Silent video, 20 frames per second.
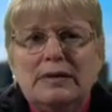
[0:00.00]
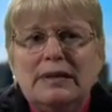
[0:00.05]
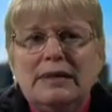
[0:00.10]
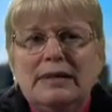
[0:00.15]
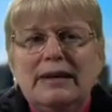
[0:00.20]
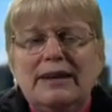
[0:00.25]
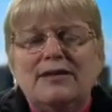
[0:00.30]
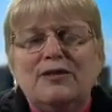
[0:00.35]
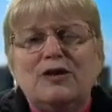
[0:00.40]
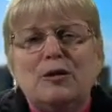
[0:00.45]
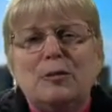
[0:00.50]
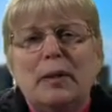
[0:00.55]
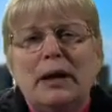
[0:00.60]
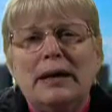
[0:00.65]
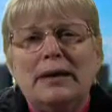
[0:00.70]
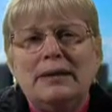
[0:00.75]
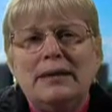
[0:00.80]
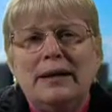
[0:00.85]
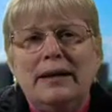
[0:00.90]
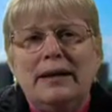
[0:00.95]
to get some
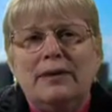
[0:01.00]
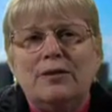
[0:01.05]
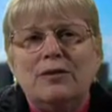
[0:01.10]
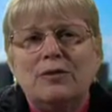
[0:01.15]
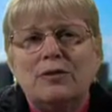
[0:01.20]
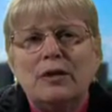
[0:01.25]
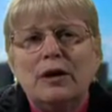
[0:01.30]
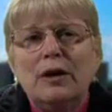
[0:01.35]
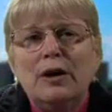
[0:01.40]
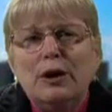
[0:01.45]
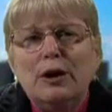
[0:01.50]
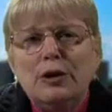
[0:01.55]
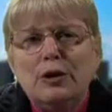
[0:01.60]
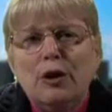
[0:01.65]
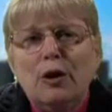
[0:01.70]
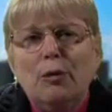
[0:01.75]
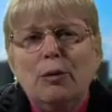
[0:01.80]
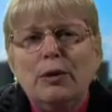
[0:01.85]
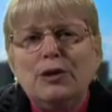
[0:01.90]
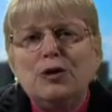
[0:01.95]
ideas.
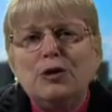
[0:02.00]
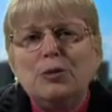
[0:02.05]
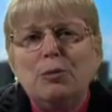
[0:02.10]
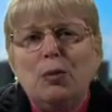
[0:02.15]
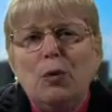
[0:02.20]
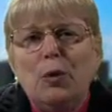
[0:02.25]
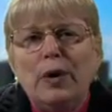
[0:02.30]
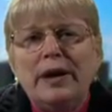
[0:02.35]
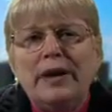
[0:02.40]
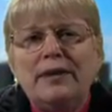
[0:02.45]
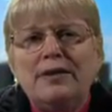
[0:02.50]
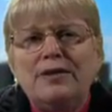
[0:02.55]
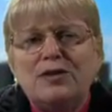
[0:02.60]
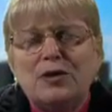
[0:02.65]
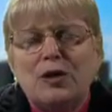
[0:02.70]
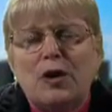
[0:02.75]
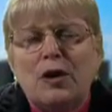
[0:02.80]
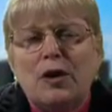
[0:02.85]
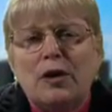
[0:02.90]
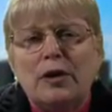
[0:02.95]
Go into
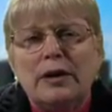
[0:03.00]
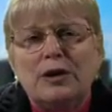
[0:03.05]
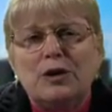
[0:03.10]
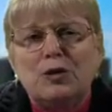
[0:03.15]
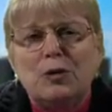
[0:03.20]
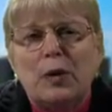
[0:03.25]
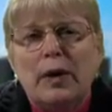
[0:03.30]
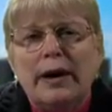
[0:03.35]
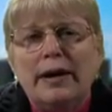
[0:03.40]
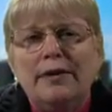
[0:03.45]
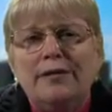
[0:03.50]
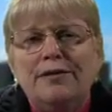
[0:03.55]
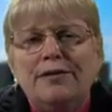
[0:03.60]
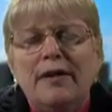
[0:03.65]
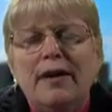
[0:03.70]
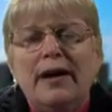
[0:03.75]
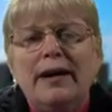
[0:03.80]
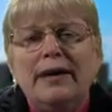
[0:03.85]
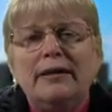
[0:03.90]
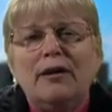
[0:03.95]
Morningstar and try to
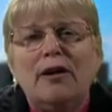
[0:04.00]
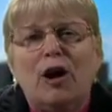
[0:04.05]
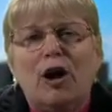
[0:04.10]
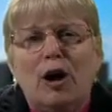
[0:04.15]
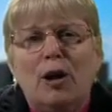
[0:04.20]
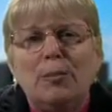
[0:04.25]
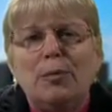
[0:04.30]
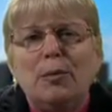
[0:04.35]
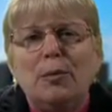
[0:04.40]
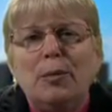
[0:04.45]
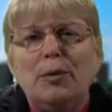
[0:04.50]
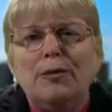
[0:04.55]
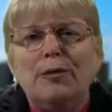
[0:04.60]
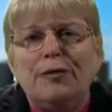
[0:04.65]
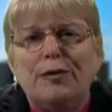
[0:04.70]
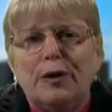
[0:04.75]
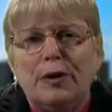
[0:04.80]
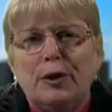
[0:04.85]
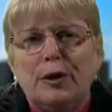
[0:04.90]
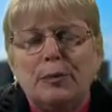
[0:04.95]
find comparable
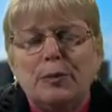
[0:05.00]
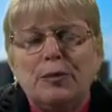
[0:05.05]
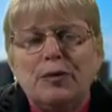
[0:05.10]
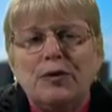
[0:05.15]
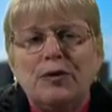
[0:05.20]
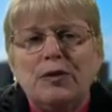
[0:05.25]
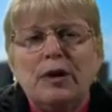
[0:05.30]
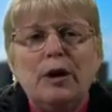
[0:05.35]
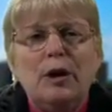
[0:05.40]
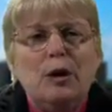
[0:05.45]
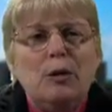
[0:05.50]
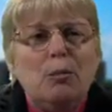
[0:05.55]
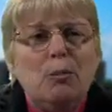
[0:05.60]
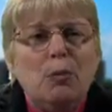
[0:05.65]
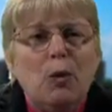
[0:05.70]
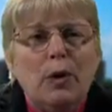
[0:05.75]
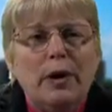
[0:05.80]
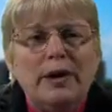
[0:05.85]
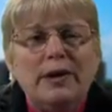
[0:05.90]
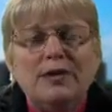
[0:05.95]
firms.
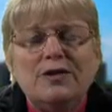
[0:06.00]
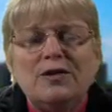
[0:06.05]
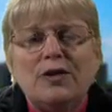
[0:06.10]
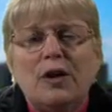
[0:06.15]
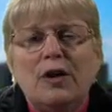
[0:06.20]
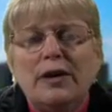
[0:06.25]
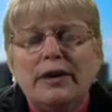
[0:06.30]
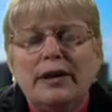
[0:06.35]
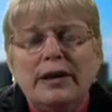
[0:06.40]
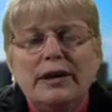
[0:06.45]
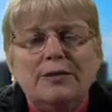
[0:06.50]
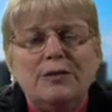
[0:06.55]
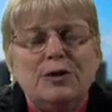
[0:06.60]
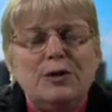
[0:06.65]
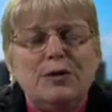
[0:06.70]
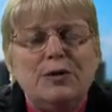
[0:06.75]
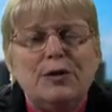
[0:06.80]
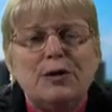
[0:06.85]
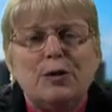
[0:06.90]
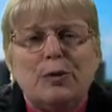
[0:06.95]
Morningstar gives
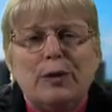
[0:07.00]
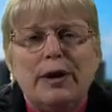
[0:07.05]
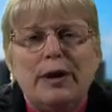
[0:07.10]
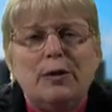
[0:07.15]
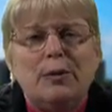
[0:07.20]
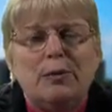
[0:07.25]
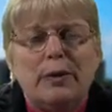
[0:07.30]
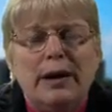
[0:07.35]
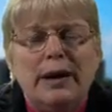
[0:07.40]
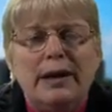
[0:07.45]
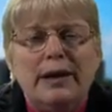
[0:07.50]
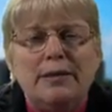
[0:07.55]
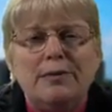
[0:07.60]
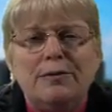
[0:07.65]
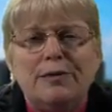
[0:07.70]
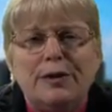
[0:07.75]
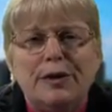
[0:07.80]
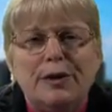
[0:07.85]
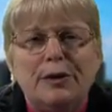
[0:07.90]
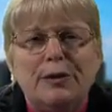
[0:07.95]
you the credit
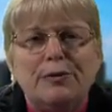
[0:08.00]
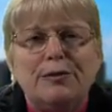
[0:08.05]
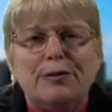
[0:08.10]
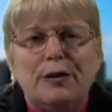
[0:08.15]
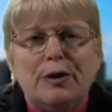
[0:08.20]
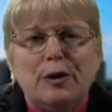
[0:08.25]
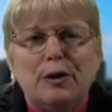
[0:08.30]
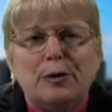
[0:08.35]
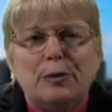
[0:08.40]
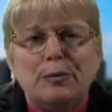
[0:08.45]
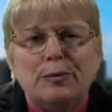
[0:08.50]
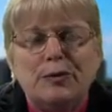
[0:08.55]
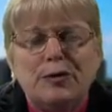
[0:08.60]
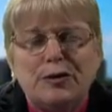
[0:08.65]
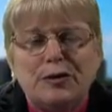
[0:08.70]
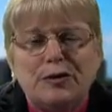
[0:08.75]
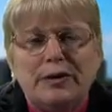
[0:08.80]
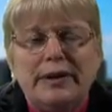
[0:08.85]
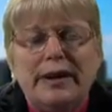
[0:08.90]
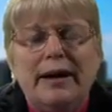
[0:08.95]
rating for your firm's
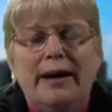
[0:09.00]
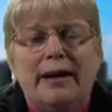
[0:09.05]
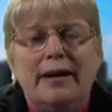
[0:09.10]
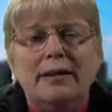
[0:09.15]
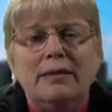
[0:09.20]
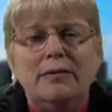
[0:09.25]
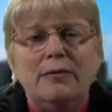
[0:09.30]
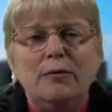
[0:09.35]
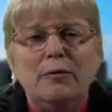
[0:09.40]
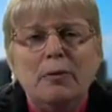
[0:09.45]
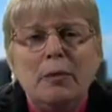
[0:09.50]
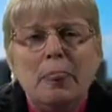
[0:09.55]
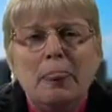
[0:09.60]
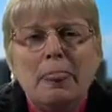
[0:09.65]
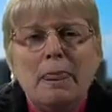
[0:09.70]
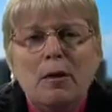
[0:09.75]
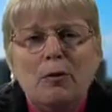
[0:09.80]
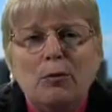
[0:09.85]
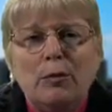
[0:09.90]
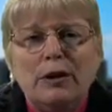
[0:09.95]
debt
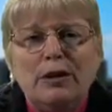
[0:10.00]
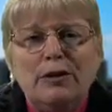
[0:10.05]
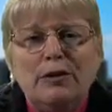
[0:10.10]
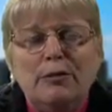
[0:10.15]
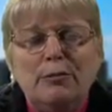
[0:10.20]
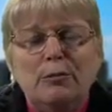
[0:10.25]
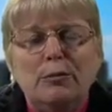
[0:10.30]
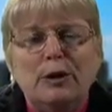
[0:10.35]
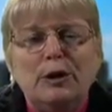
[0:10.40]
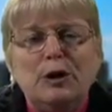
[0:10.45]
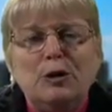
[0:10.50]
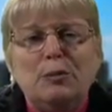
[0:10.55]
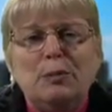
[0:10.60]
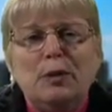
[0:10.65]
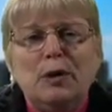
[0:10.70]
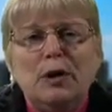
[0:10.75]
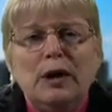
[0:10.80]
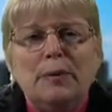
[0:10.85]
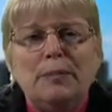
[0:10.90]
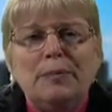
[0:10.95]
when you
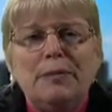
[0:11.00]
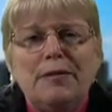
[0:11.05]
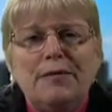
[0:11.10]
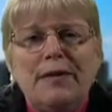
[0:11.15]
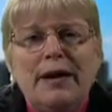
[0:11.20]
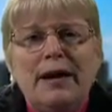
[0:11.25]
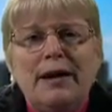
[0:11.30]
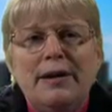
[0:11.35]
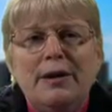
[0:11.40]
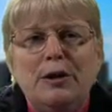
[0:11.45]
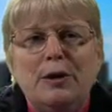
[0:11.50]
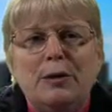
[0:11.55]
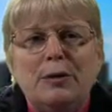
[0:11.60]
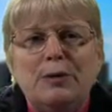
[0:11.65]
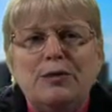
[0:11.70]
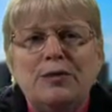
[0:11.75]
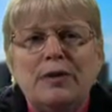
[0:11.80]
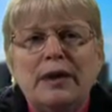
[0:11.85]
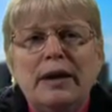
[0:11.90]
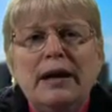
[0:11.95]
pull up the
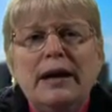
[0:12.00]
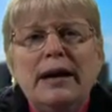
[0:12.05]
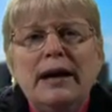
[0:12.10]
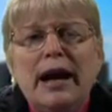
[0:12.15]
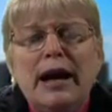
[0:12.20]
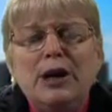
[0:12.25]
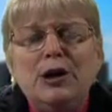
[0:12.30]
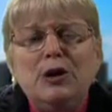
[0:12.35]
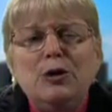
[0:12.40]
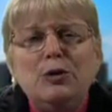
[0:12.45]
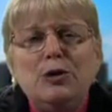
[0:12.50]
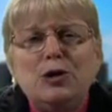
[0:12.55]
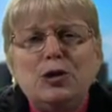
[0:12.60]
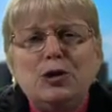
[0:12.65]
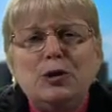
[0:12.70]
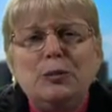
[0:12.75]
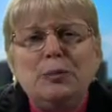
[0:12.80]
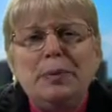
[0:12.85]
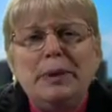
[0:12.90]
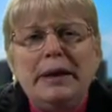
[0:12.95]
values, and you
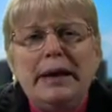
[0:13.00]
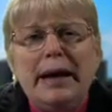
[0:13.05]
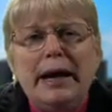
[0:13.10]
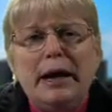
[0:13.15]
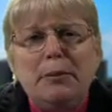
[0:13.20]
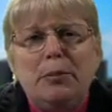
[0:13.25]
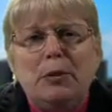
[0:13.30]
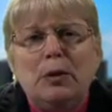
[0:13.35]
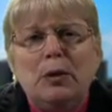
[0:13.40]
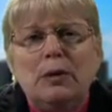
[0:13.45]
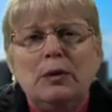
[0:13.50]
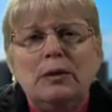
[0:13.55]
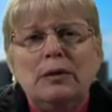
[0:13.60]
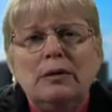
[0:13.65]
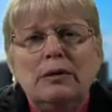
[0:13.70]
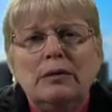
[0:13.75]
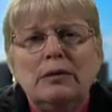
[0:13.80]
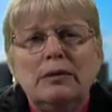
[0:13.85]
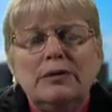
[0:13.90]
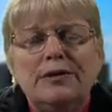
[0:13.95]
should be able
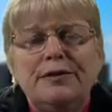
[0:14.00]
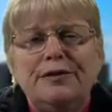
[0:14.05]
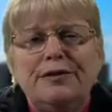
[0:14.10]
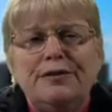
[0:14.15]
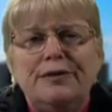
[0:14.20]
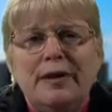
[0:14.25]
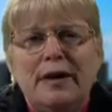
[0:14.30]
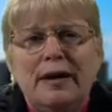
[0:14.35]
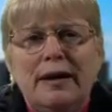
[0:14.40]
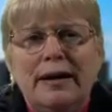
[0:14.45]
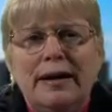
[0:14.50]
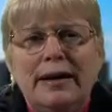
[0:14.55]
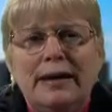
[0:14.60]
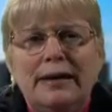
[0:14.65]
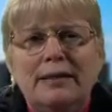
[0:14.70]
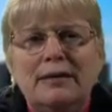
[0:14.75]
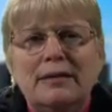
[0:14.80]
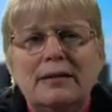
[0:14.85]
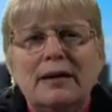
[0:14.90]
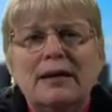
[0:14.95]
to
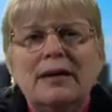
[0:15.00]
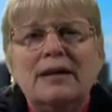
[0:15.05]
find